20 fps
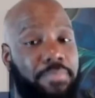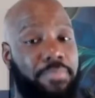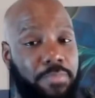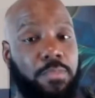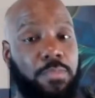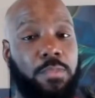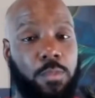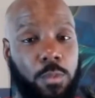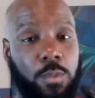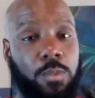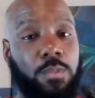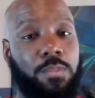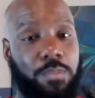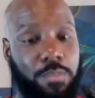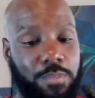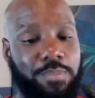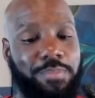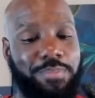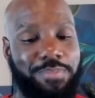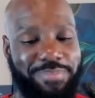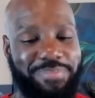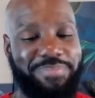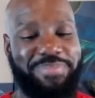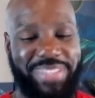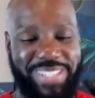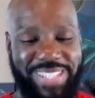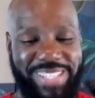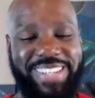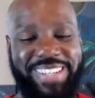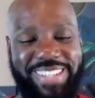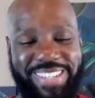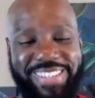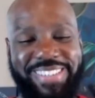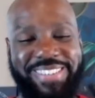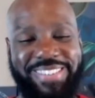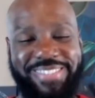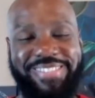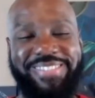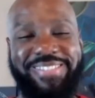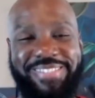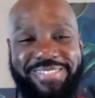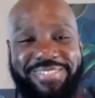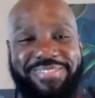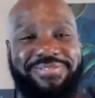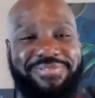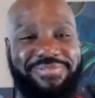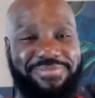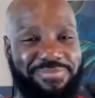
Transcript: closed the cookie jar to me. Yeah. You know,